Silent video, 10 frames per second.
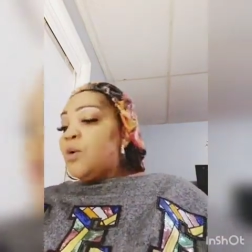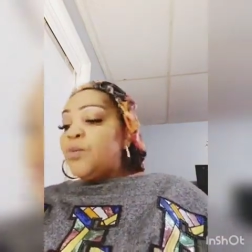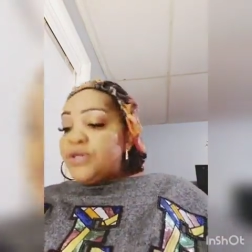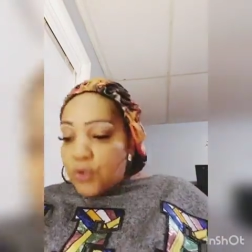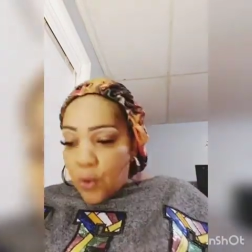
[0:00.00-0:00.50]

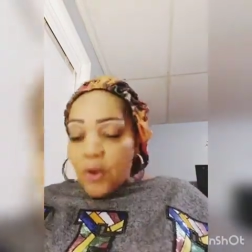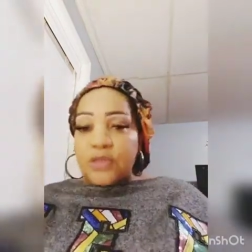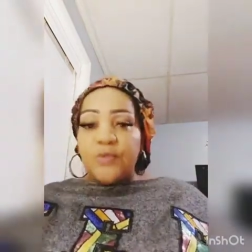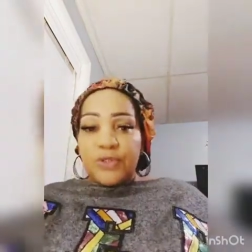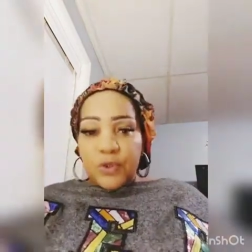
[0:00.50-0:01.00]
We
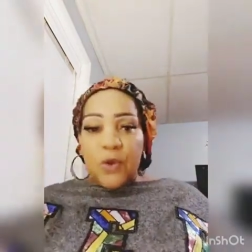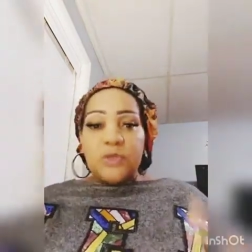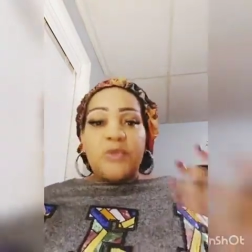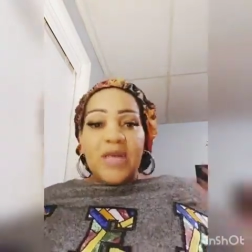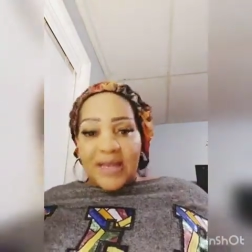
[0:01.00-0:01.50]
talked, we
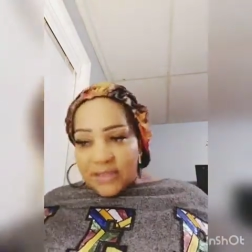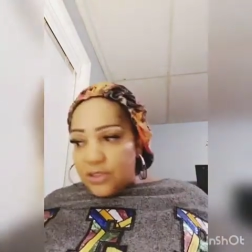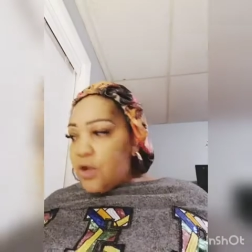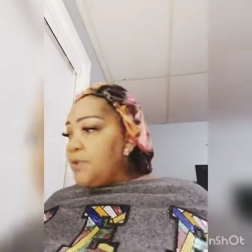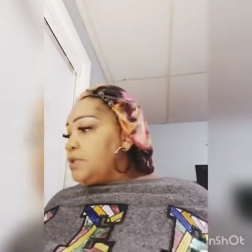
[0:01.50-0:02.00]
talked, we got to
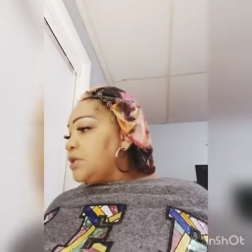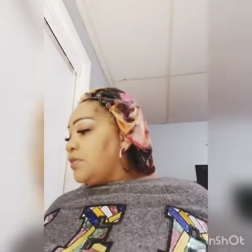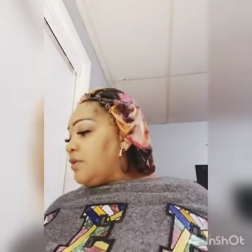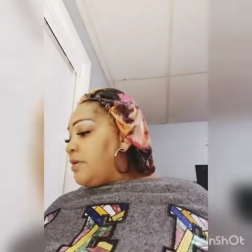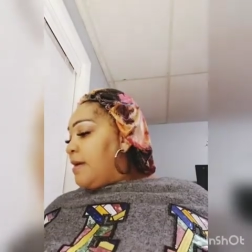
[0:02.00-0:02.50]
know each
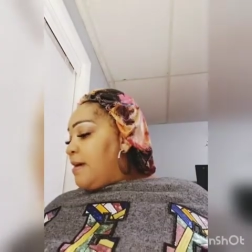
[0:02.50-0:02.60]
other.